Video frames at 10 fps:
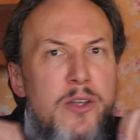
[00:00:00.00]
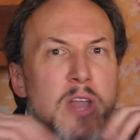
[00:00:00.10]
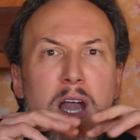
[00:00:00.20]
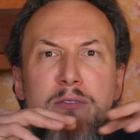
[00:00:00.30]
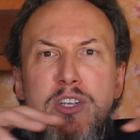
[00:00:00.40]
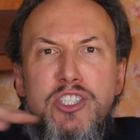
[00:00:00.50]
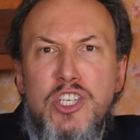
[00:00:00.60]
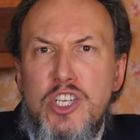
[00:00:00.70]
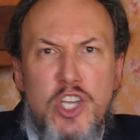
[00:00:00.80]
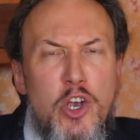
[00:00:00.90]
None of the
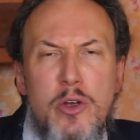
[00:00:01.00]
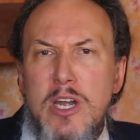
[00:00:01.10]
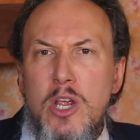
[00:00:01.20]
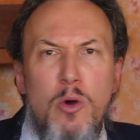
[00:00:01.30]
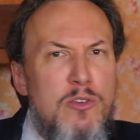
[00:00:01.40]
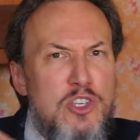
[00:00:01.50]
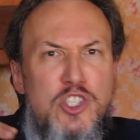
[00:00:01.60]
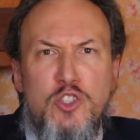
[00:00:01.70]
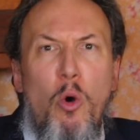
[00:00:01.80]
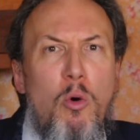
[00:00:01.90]
security or the
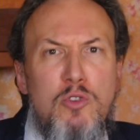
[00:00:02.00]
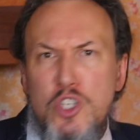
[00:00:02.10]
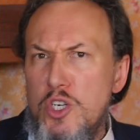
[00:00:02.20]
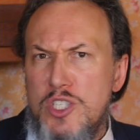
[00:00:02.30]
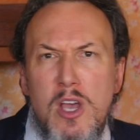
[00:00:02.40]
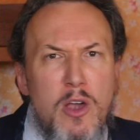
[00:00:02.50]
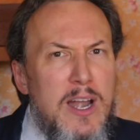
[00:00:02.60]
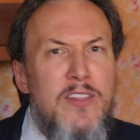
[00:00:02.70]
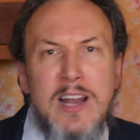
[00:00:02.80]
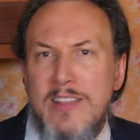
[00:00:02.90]
soldiers or
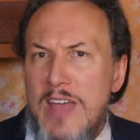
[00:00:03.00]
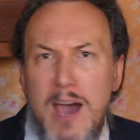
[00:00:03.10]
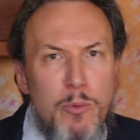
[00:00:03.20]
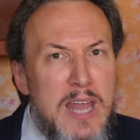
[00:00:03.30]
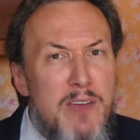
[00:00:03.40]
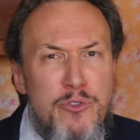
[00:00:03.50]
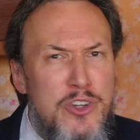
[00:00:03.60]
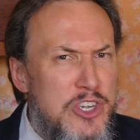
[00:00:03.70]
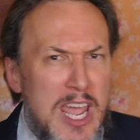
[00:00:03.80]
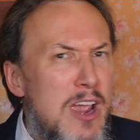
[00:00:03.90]
anything like that would ever
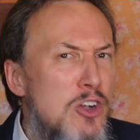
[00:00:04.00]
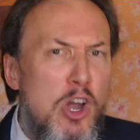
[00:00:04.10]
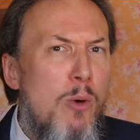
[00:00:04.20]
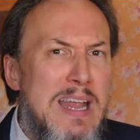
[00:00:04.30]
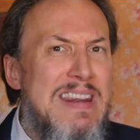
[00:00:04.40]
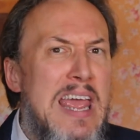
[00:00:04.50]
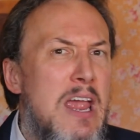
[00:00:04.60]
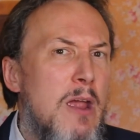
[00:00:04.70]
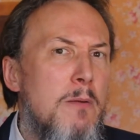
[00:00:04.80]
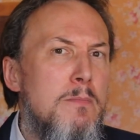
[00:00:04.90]
dare go in
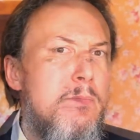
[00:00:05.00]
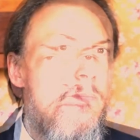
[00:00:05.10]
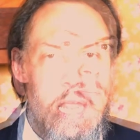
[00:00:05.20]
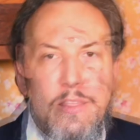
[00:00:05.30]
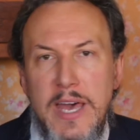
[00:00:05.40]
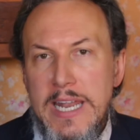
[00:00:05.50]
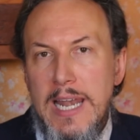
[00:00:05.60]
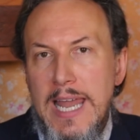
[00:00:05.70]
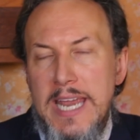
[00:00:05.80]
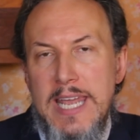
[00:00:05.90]
there. And then
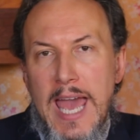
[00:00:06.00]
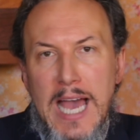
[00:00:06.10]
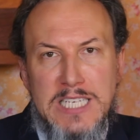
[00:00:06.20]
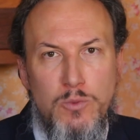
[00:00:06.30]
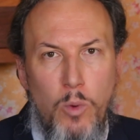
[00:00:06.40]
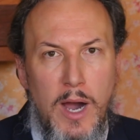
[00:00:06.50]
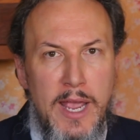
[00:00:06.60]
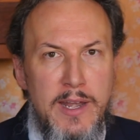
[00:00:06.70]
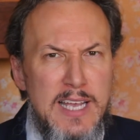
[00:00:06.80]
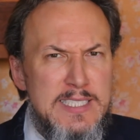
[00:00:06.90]
a lady asked
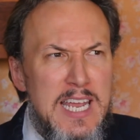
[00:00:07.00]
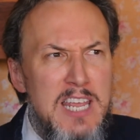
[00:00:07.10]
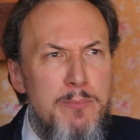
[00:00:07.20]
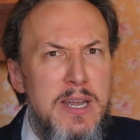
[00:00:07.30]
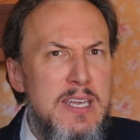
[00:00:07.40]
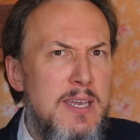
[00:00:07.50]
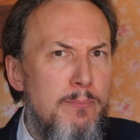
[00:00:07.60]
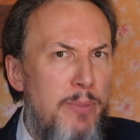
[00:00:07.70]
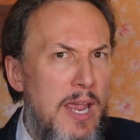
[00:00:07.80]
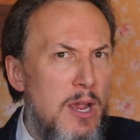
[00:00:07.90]
Wyatt, has anybody
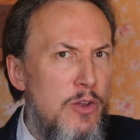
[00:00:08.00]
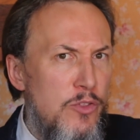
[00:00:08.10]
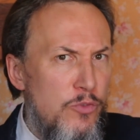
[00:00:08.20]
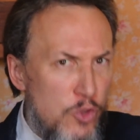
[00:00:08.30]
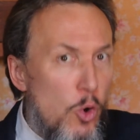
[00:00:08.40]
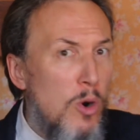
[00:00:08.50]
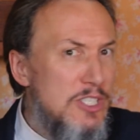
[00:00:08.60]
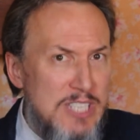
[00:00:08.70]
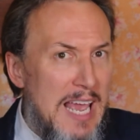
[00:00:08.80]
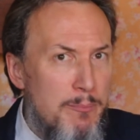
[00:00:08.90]
compared your
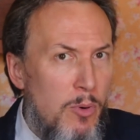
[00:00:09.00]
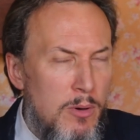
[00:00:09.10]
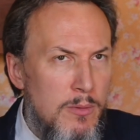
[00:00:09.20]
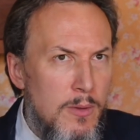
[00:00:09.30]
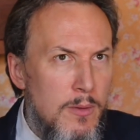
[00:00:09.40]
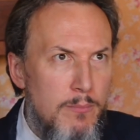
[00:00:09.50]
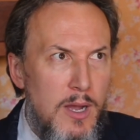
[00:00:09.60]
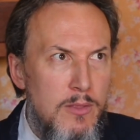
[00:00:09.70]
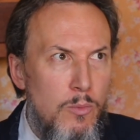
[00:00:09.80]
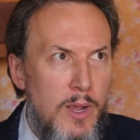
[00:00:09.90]
sample?
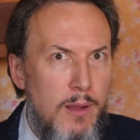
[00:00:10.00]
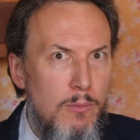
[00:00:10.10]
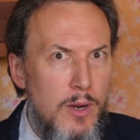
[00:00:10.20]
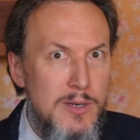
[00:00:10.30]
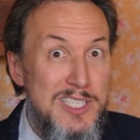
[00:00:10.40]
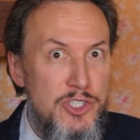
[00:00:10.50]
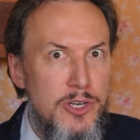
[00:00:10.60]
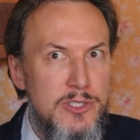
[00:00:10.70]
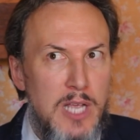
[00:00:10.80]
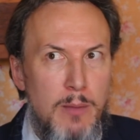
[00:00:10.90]
By the way, where is
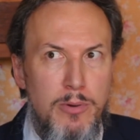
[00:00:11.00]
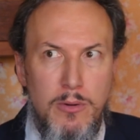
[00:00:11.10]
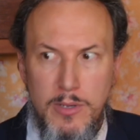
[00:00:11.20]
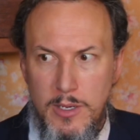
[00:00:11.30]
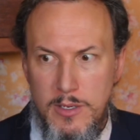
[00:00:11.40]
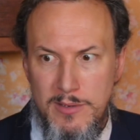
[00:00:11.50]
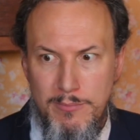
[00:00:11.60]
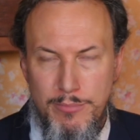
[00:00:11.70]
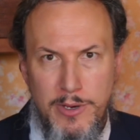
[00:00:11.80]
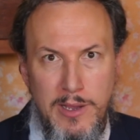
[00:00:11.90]
your sample? He
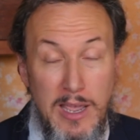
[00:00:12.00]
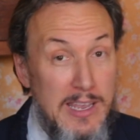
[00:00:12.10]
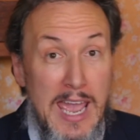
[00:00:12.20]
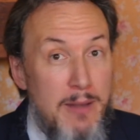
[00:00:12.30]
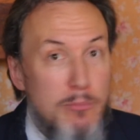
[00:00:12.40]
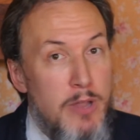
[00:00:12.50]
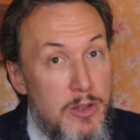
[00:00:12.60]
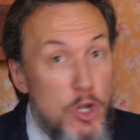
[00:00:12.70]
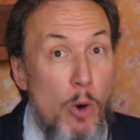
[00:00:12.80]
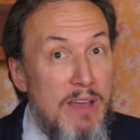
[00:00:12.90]
didn't bring, again,
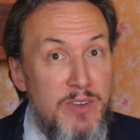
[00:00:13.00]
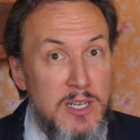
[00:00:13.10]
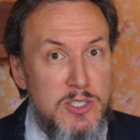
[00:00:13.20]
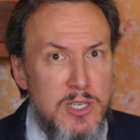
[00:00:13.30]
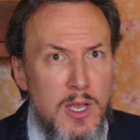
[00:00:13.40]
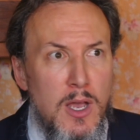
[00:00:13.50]
no evidence.